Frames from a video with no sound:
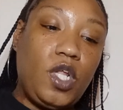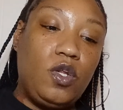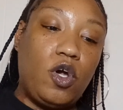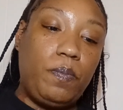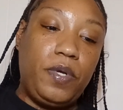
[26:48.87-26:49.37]
You
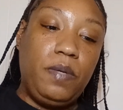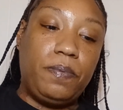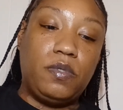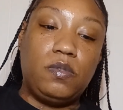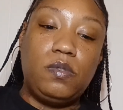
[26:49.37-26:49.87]
know,
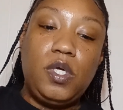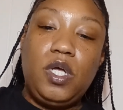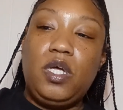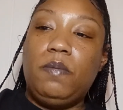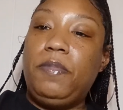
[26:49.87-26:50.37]
people
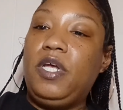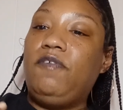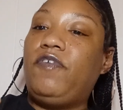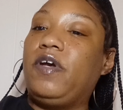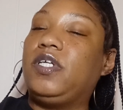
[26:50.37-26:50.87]

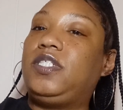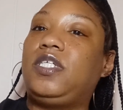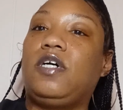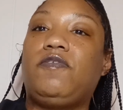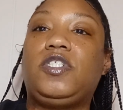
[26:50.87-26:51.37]
being very
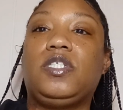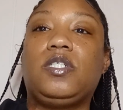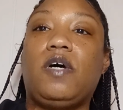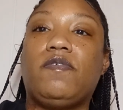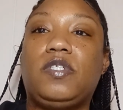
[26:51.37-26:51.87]
selfish and
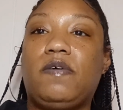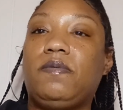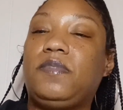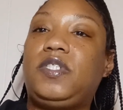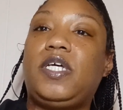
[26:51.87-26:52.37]
lovers of
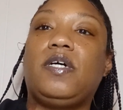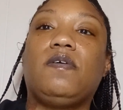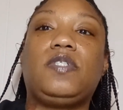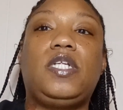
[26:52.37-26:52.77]
themselves,